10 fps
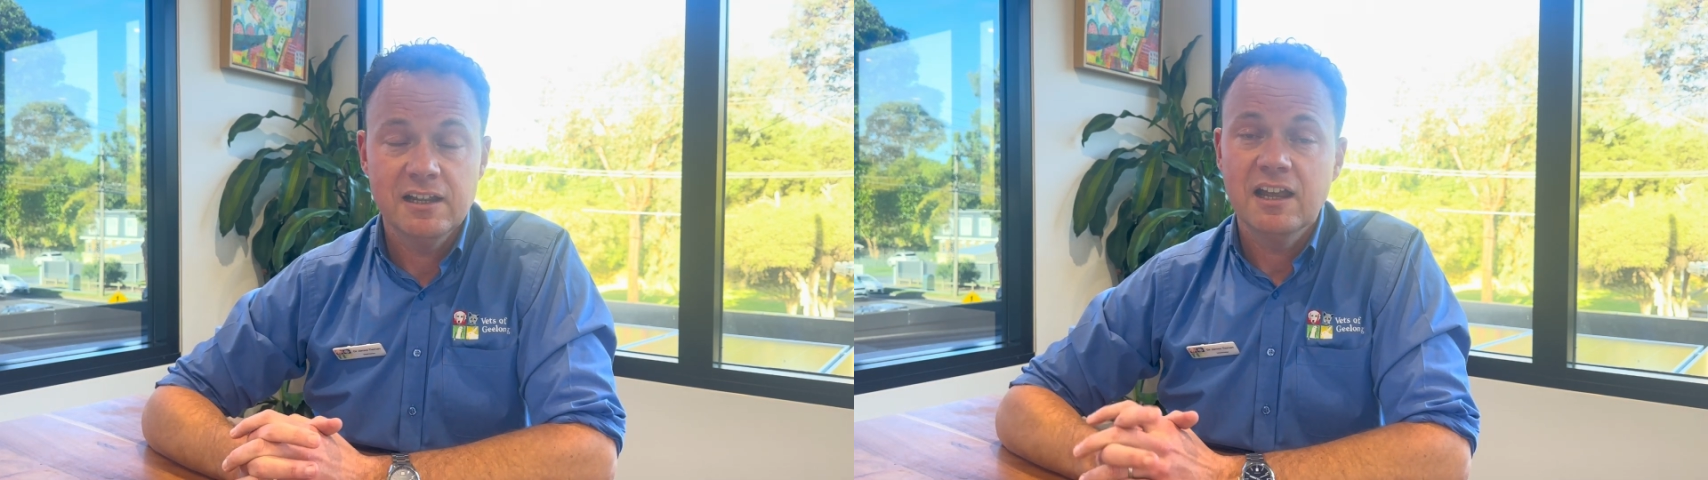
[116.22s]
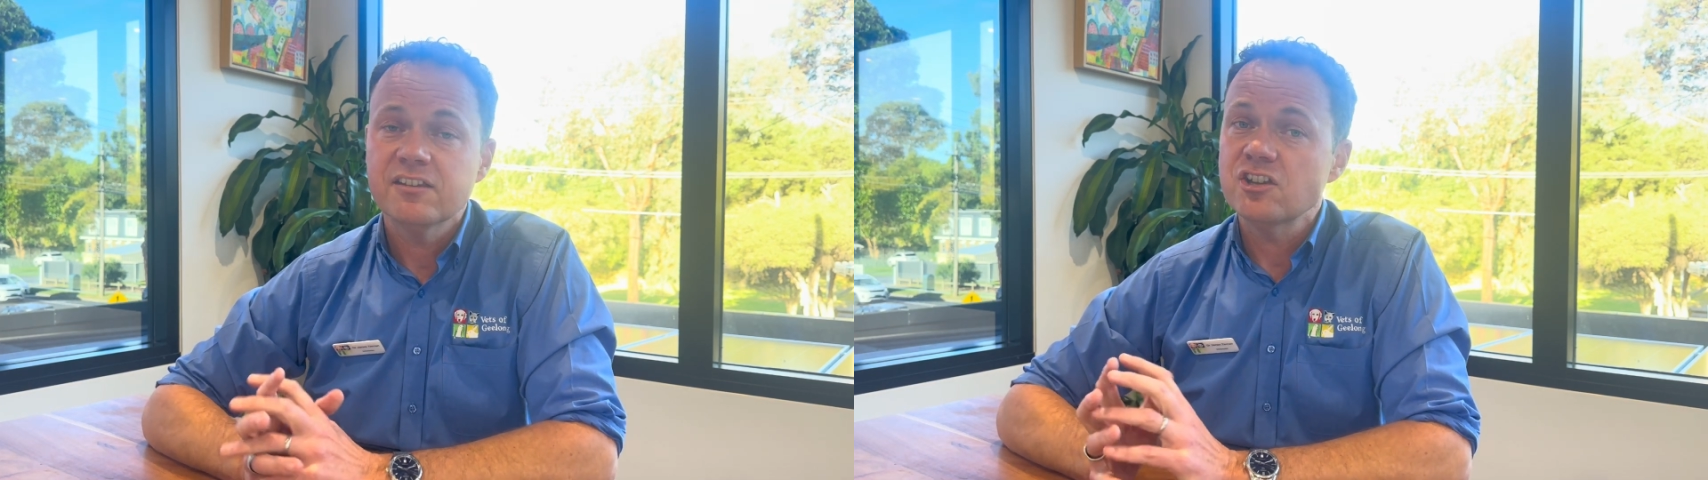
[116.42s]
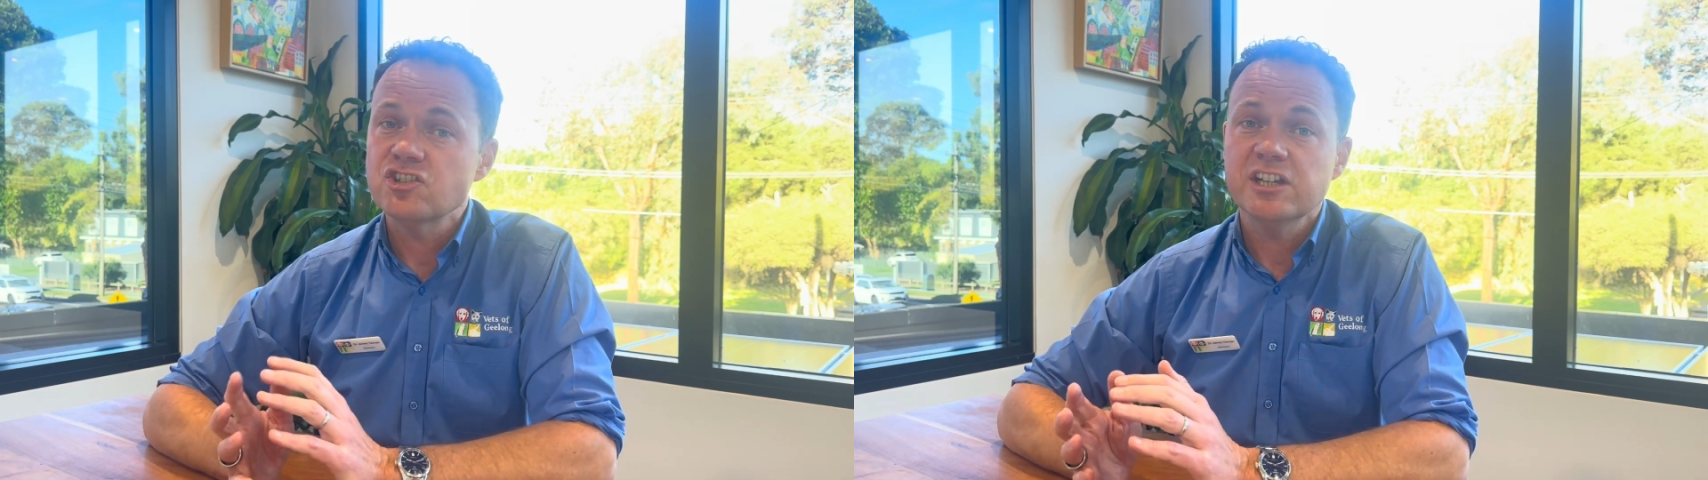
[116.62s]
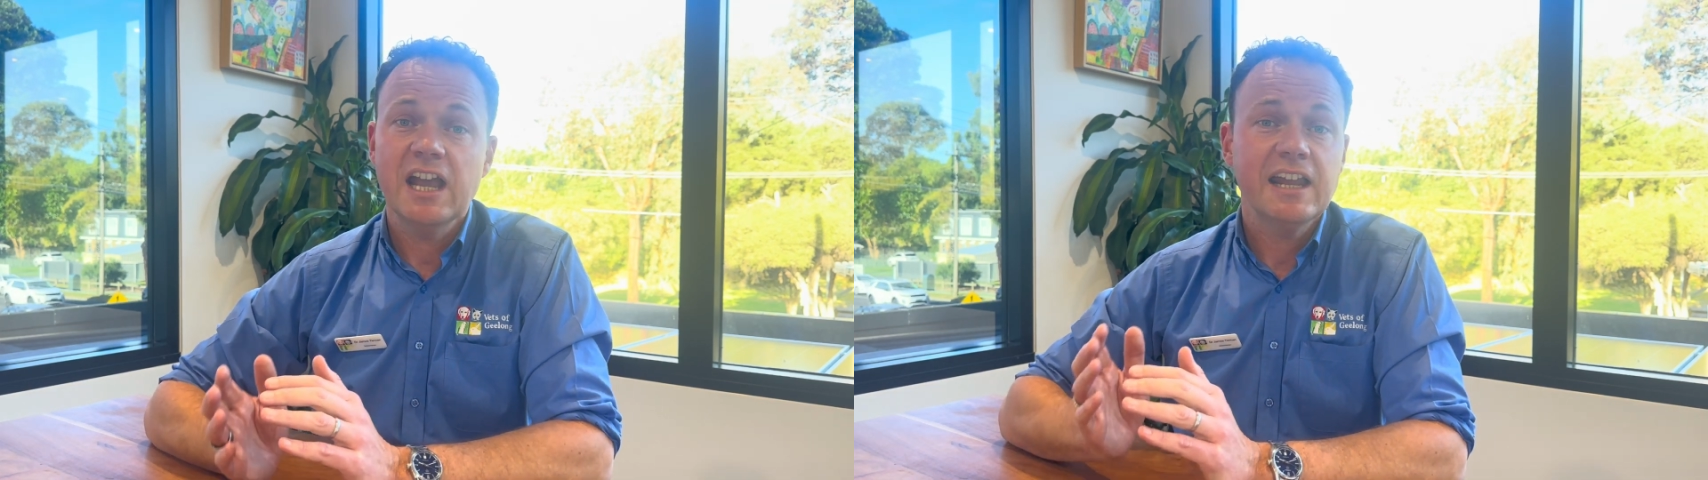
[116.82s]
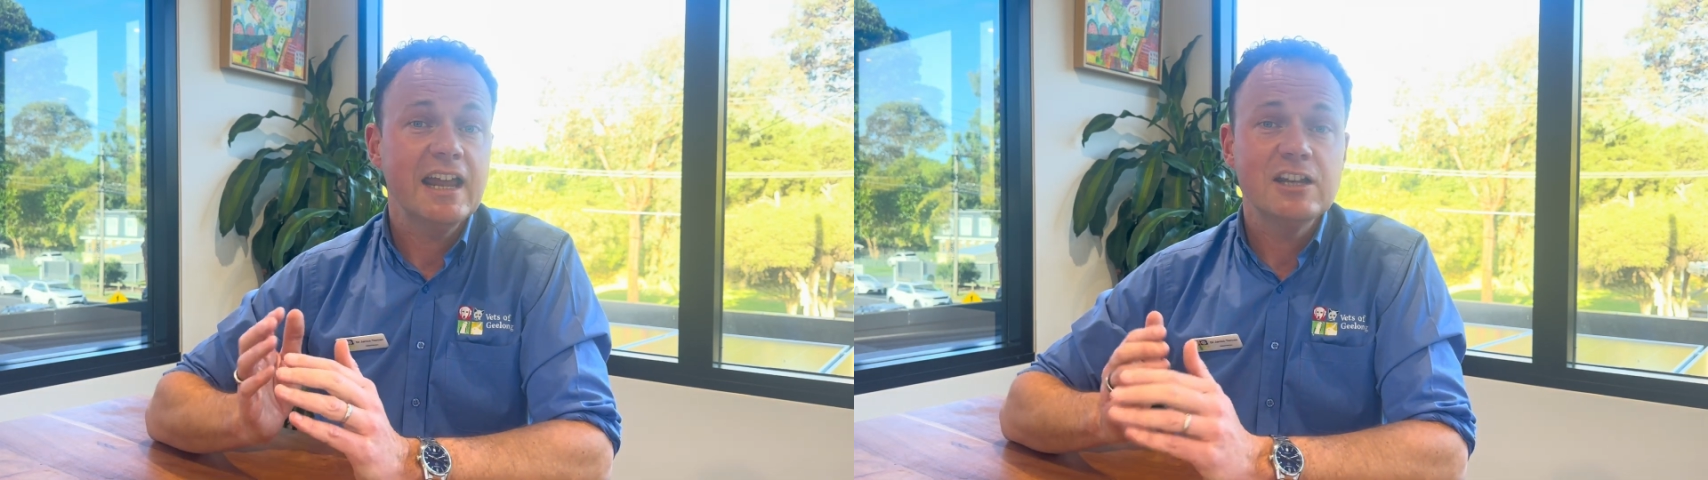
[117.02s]
So she
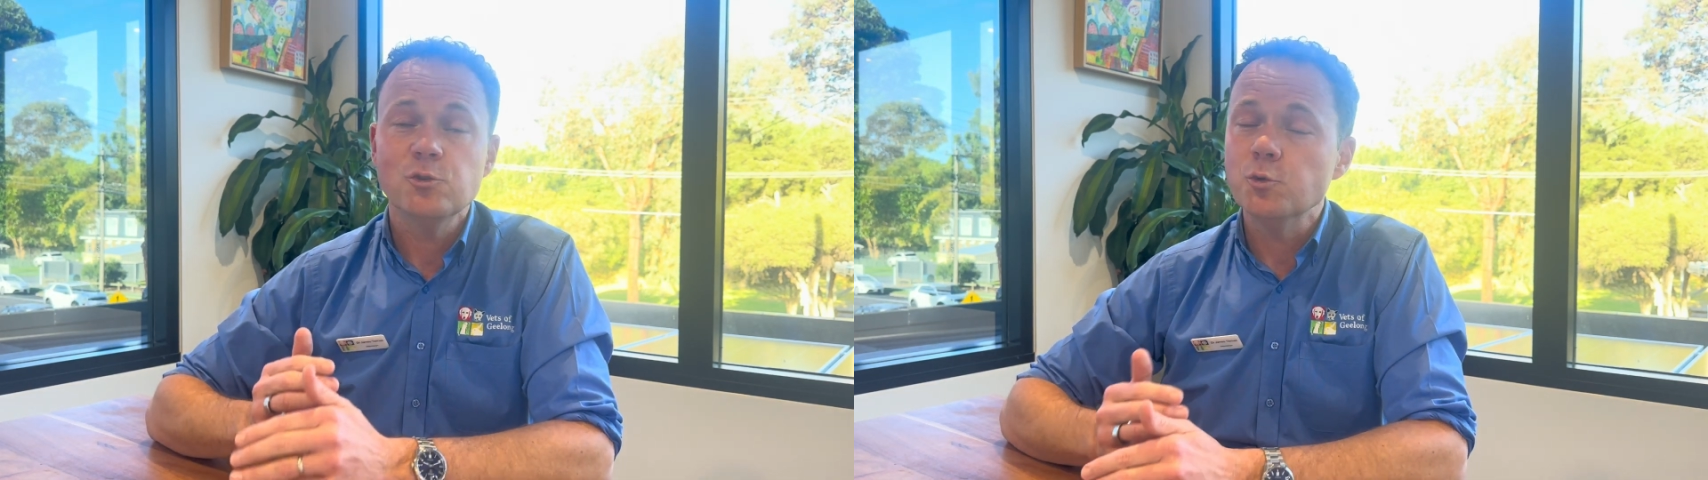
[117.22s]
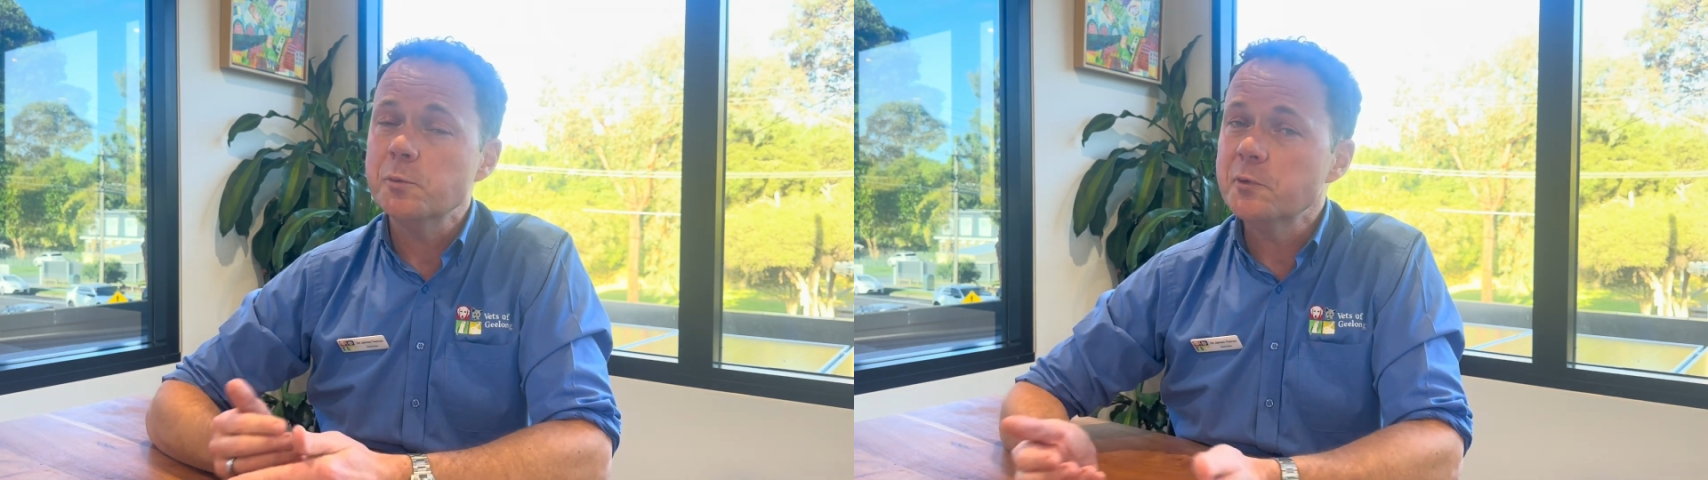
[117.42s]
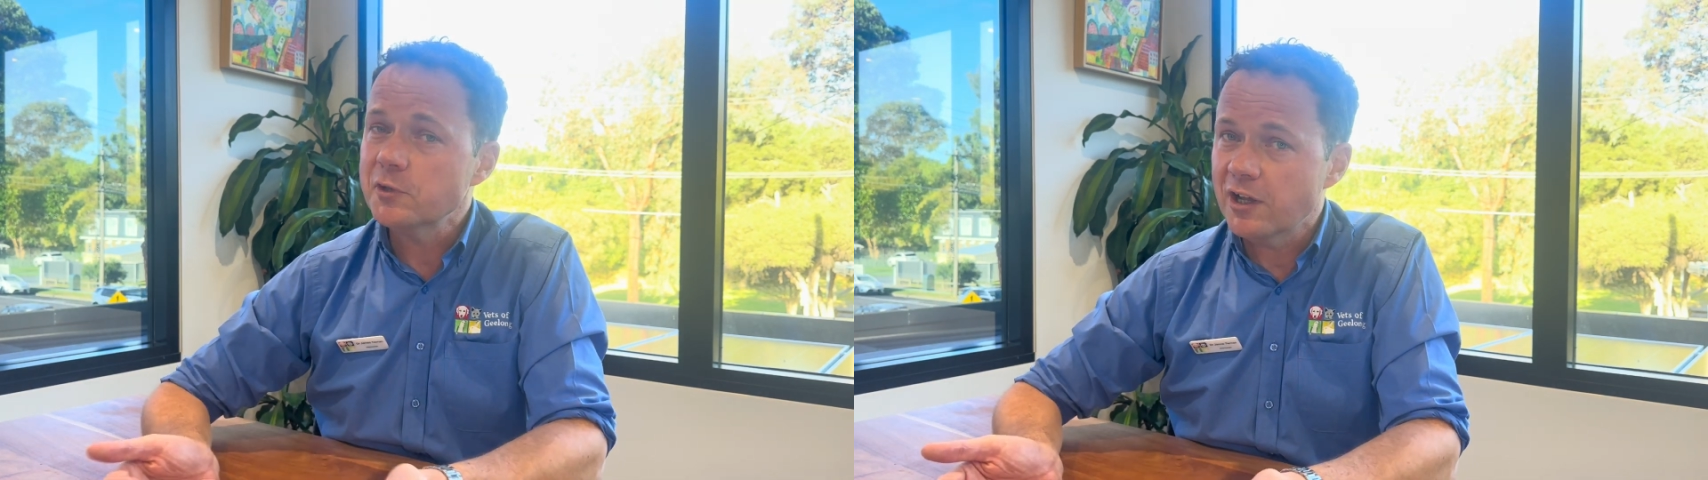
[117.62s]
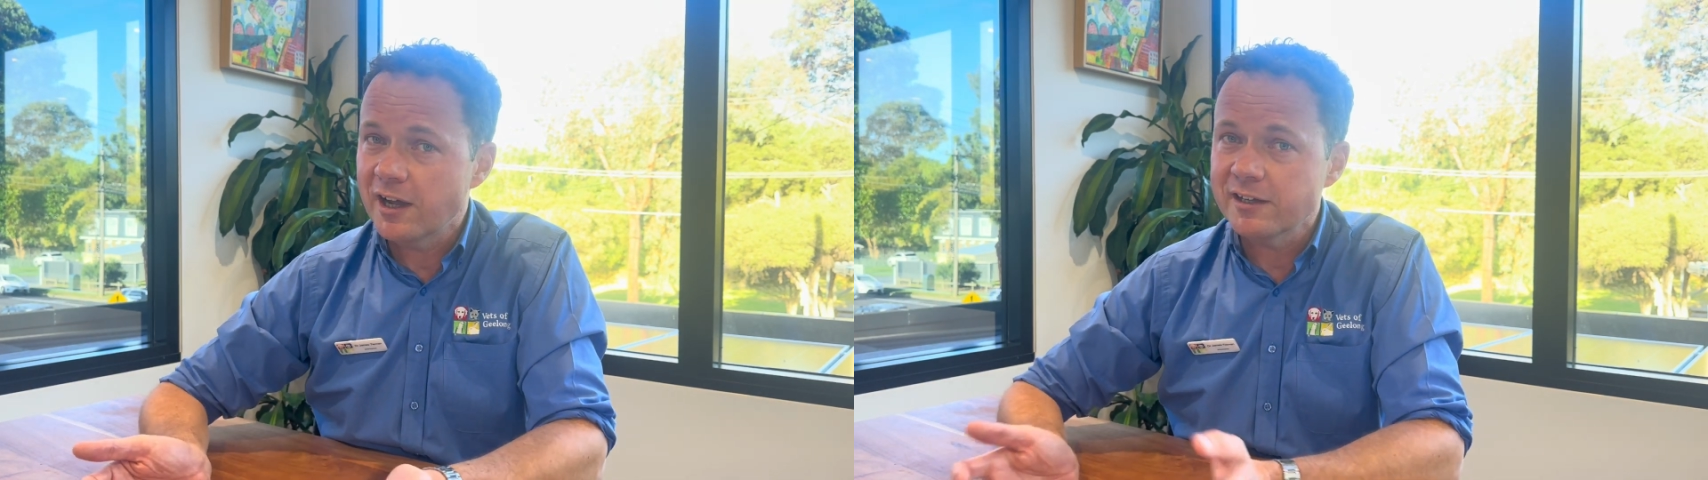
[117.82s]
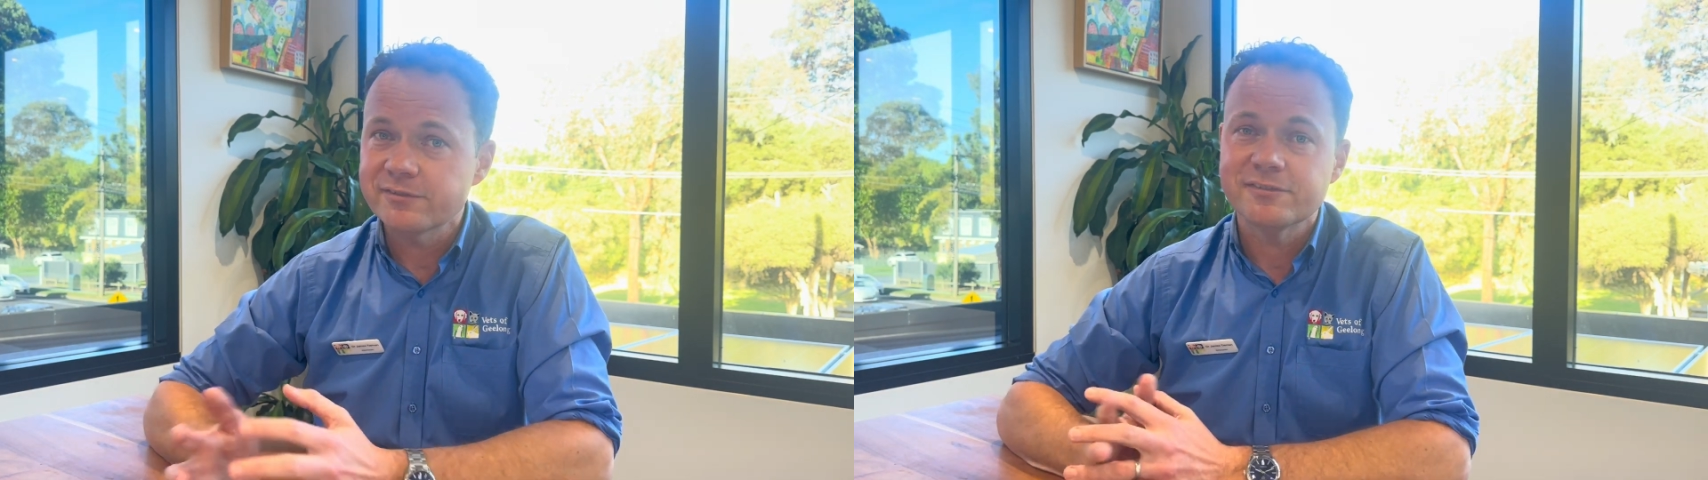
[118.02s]
had a normal
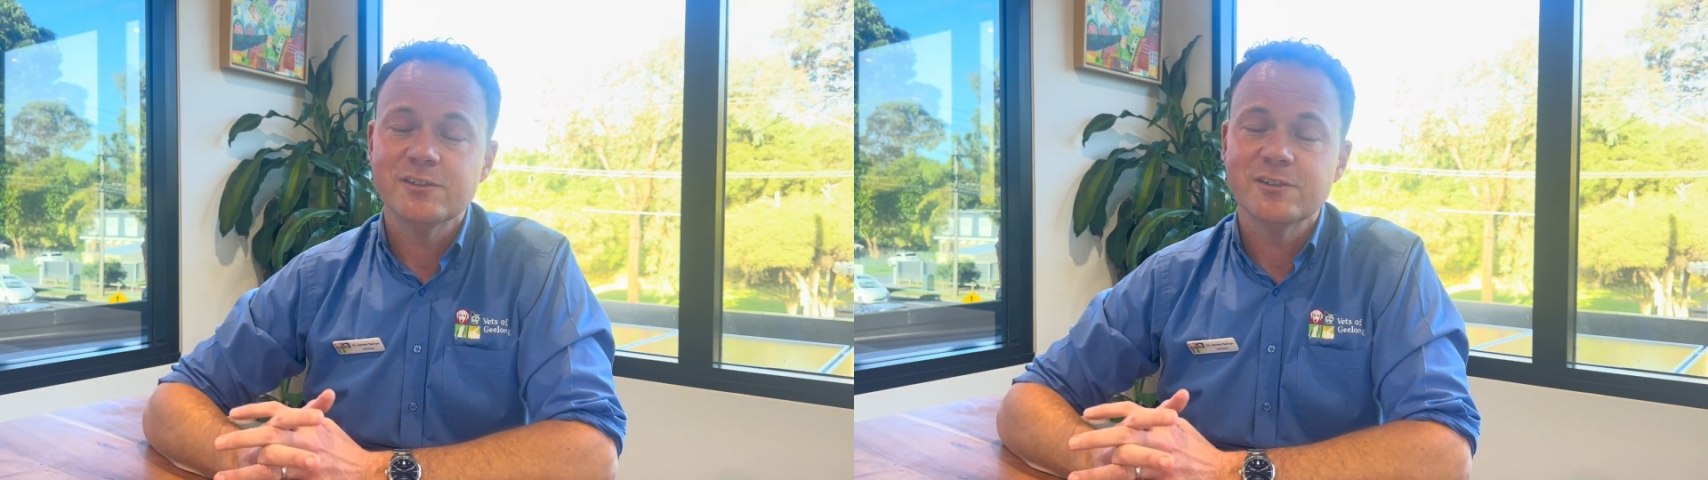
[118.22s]
life